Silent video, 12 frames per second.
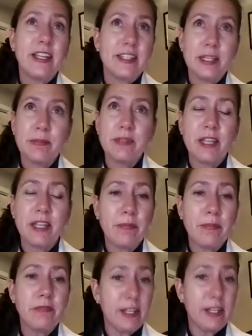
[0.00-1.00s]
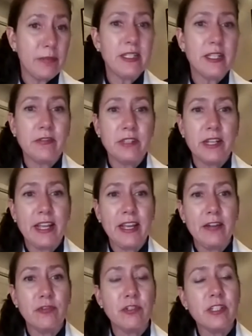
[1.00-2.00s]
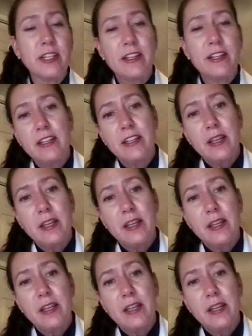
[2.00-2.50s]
and sometimes find themselves unhoused.